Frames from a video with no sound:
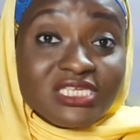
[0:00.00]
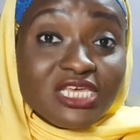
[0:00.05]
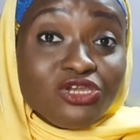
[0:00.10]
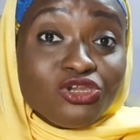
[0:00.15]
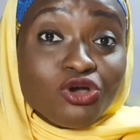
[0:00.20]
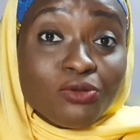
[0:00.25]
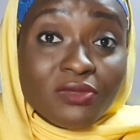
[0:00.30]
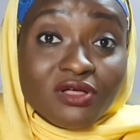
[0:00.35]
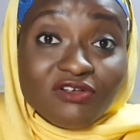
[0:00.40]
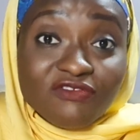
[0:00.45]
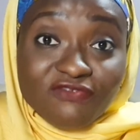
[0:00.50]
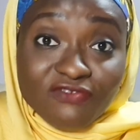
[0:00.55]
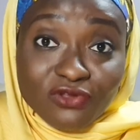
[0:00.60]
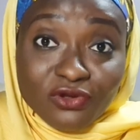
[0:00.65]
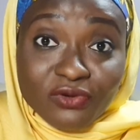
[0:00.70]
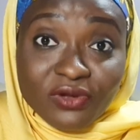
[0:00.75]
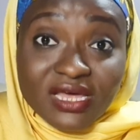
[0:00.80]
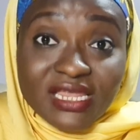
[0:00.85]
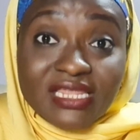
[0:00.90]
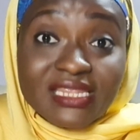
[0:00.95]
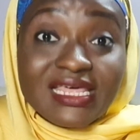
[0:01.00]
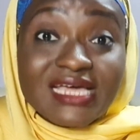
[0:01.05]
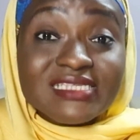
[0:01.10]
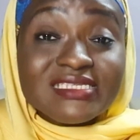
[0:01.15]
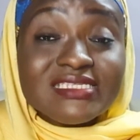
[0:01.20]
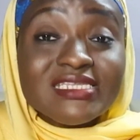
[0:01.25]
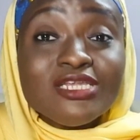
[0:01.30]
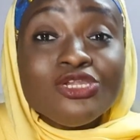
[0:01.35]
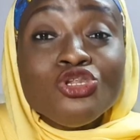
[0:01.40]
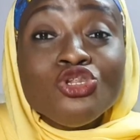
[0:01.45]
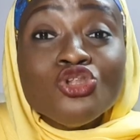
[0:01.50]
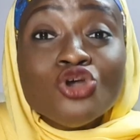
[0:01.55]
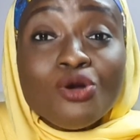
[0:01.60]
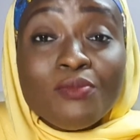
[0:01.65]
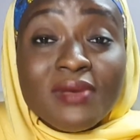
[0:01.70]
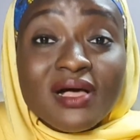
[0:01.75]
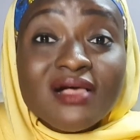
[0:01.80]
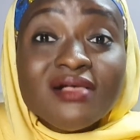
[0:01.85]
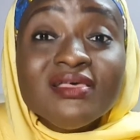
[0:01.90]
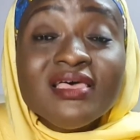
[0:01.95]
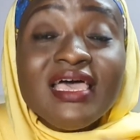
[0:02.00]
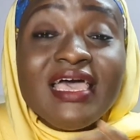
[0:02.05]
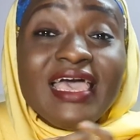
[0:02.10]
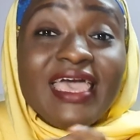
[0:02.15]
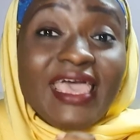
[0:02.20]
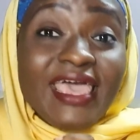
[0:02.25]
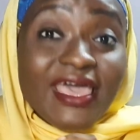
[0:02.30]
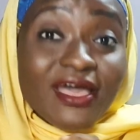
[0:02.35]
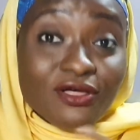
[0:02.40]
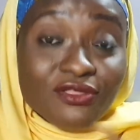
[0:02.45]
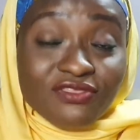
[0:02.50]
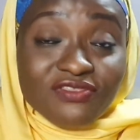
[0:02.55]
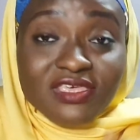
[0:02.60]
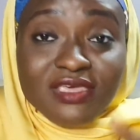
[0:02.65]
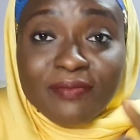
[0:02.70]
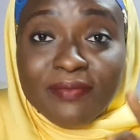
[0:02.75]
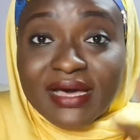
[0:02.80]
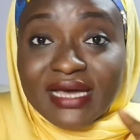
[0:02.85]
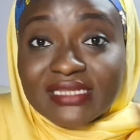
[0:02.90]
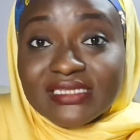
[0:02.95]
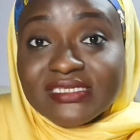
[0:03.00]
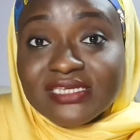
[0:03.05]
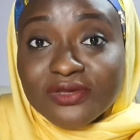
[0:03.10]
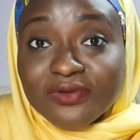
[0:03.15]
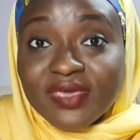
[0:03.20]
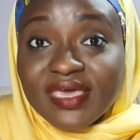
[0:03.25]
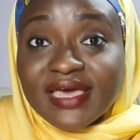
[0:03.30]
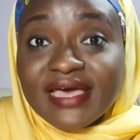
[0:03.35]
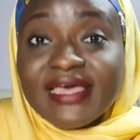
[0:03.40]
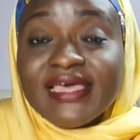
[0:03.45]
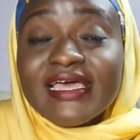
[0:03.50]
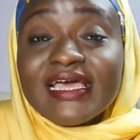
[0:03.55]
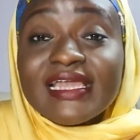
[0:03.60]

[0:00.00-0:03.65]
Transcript: say normal flora, that's the normal healthy bacteria